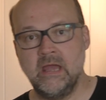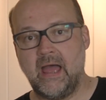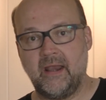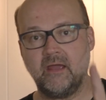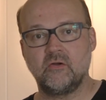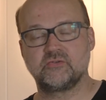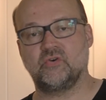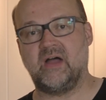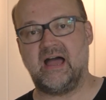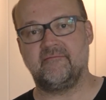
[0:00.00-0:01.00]
And I
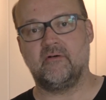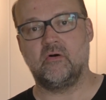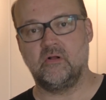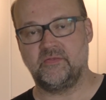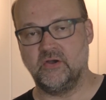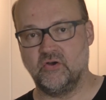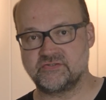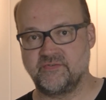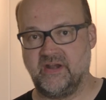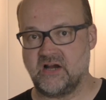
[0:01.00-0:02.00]
also have all the
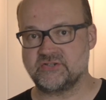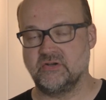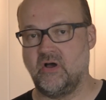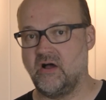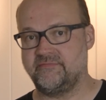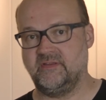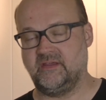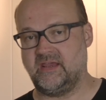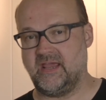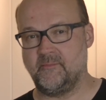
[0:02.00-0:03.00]
noise reduction off in
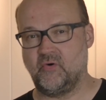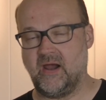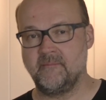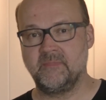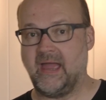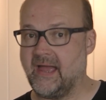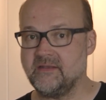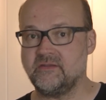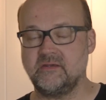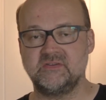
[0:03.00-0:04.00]
the camera
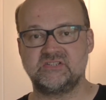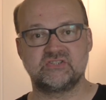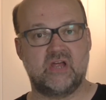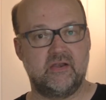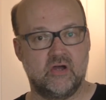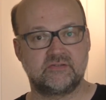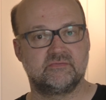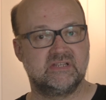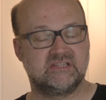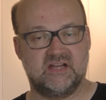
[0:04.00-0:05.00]
and the images are not
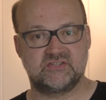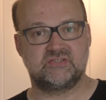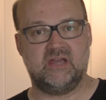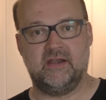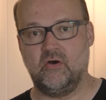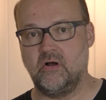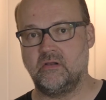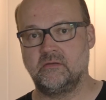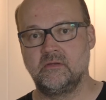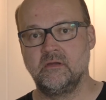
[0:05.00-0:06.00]
retouched at
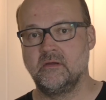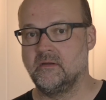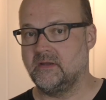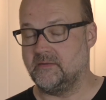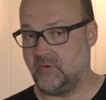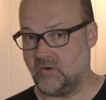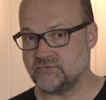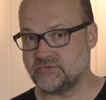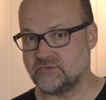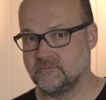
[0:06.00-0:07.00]
all in
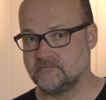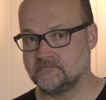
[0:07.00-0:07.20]
post.